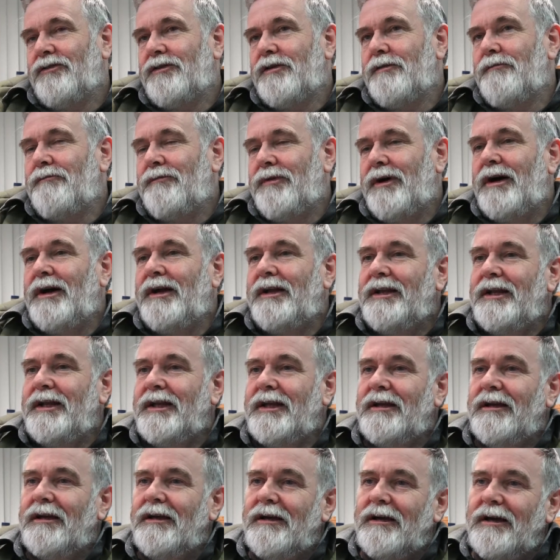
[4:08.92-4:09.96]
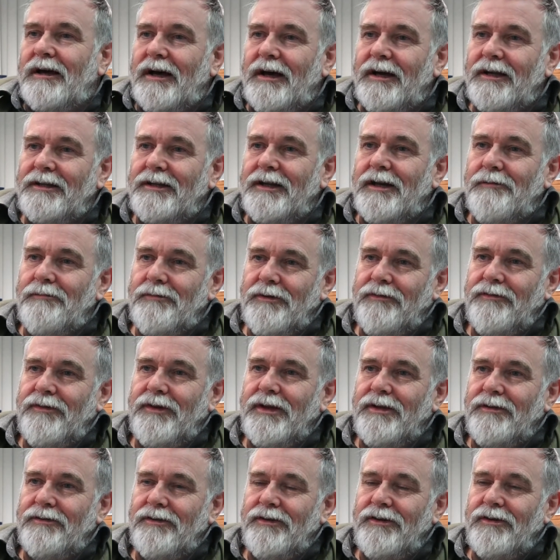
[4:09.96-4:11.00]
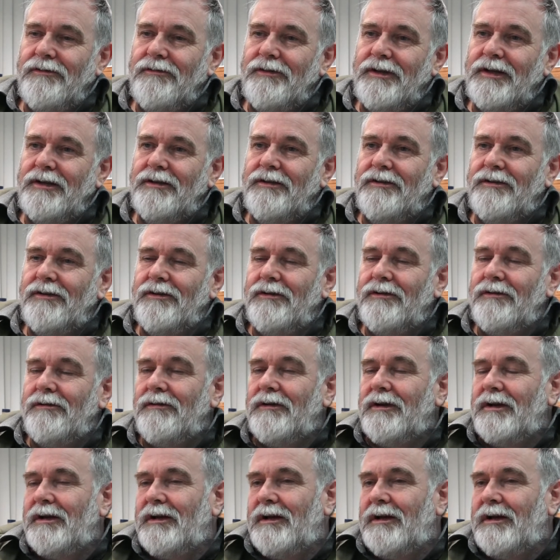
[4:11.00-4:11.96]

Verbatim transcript: You're combining a number of things that you need to do.